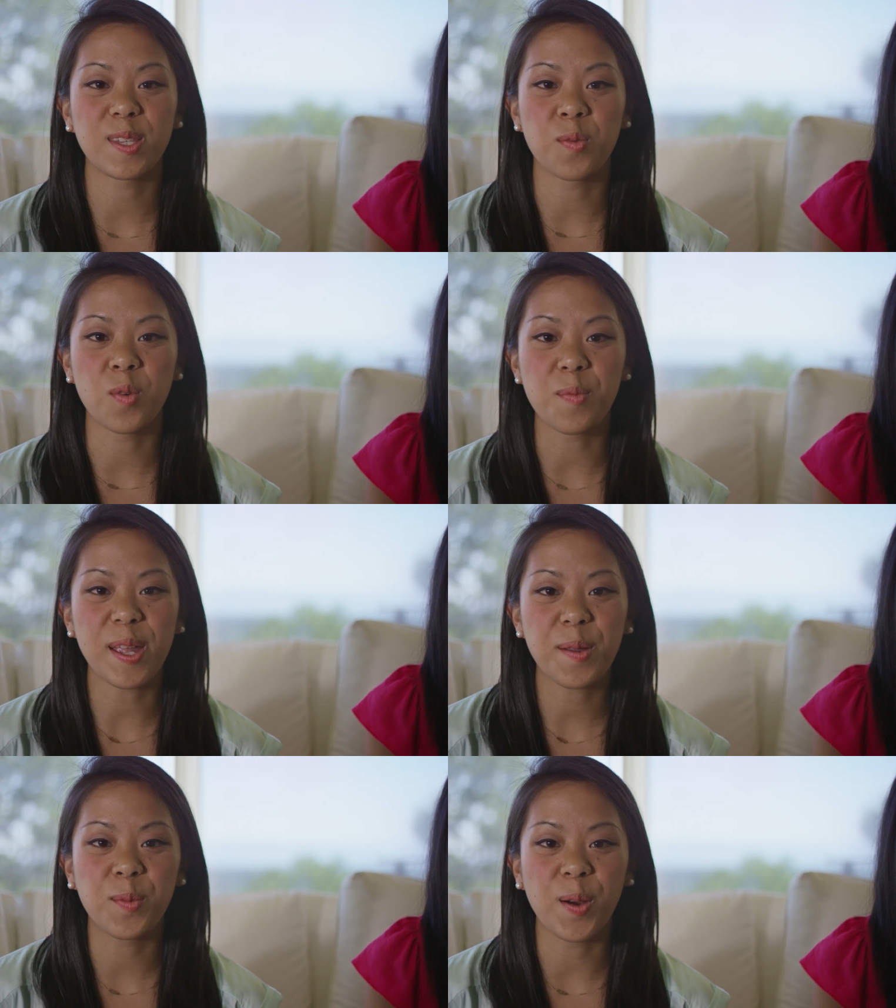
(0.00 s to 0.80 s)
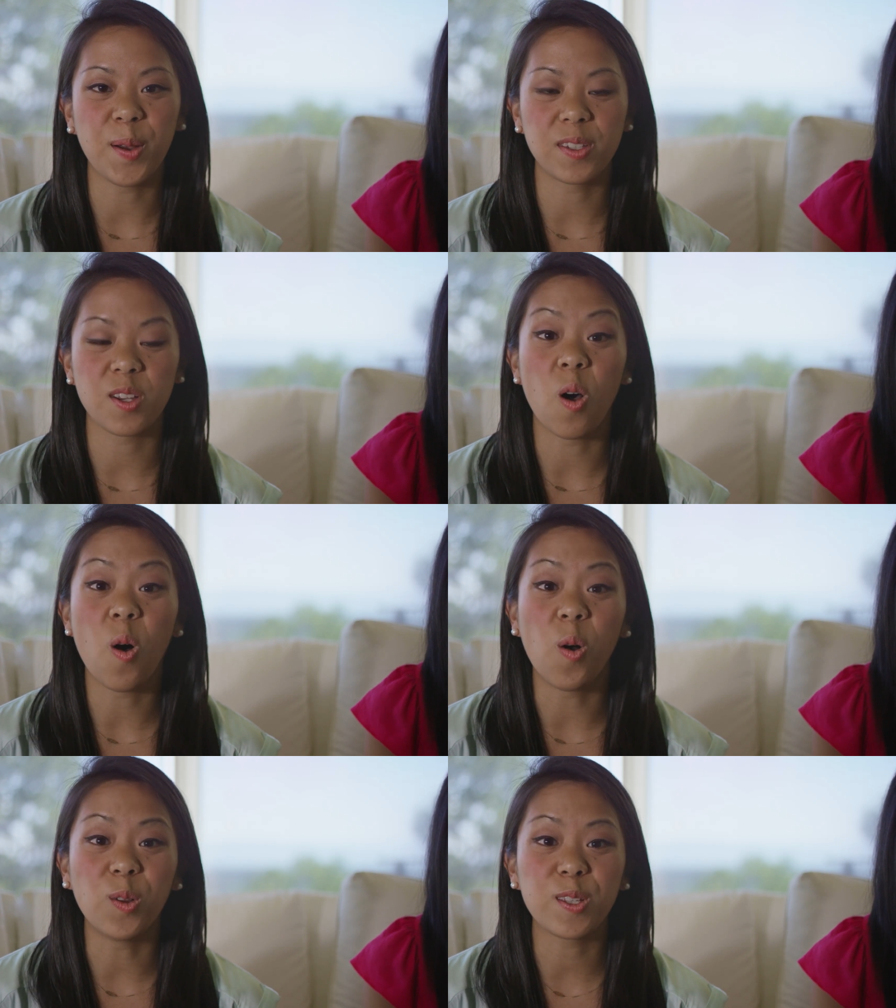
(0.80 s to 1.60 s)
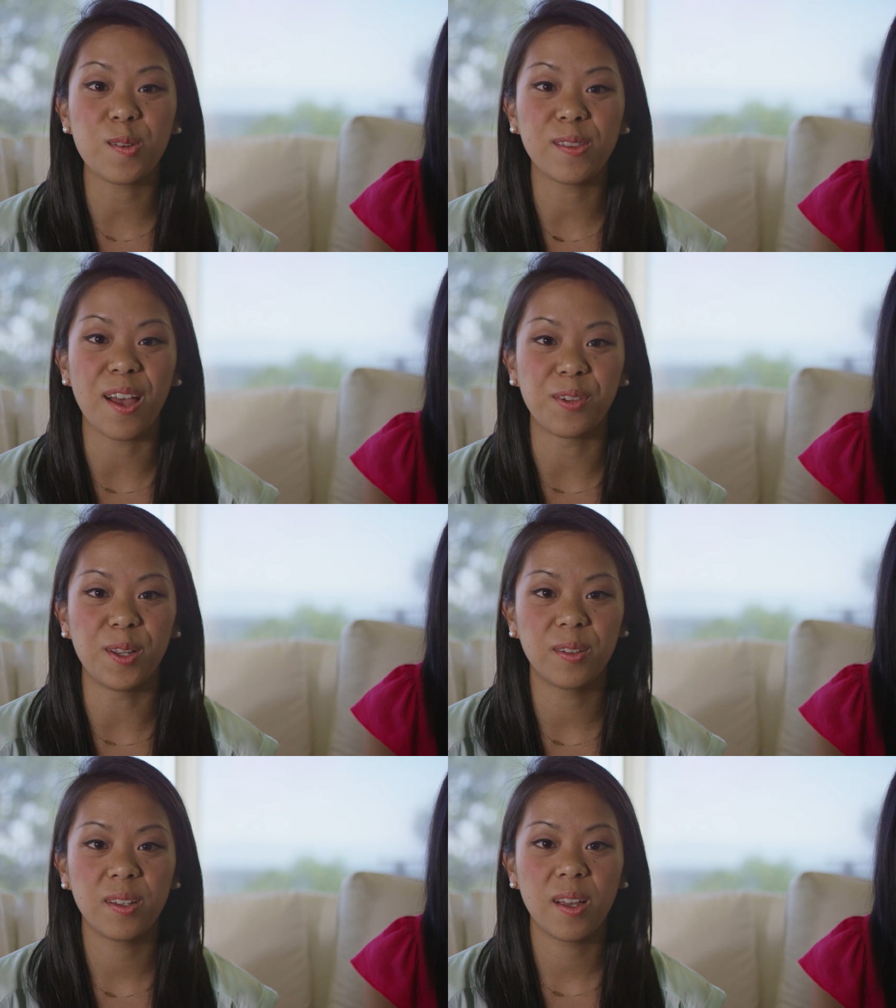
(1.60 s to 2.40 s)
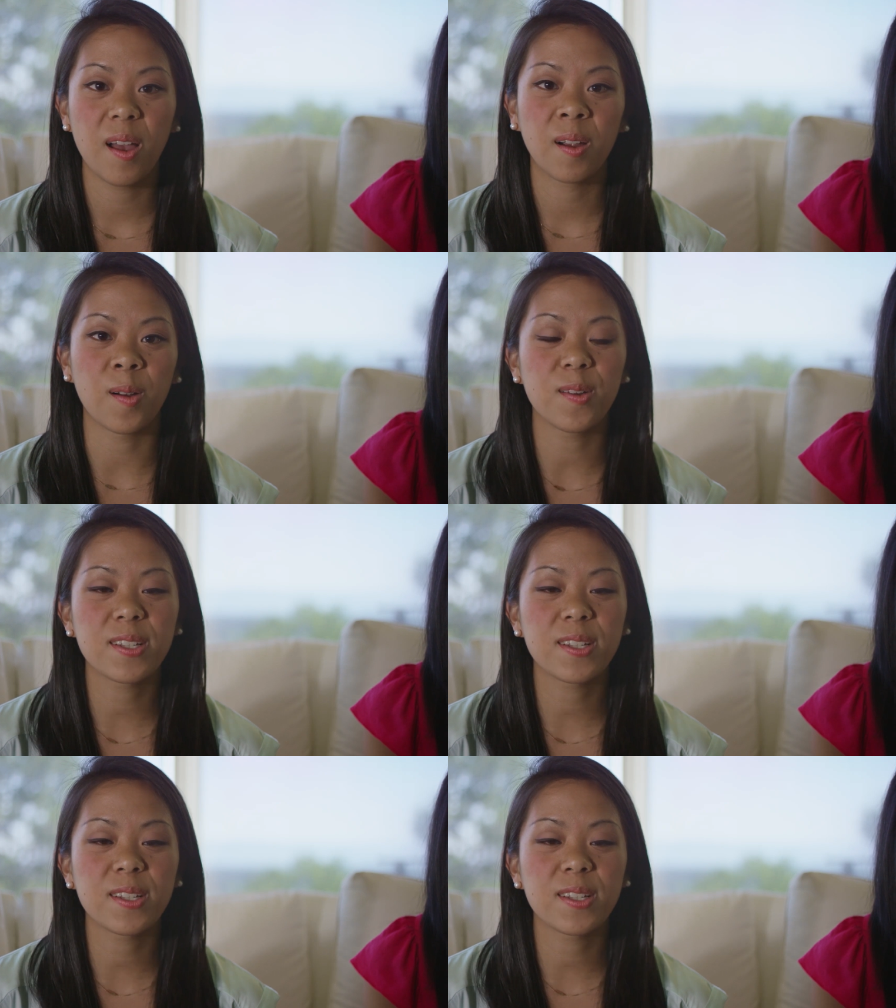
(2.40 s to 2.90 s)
the Roominate world to a whole new level. Girls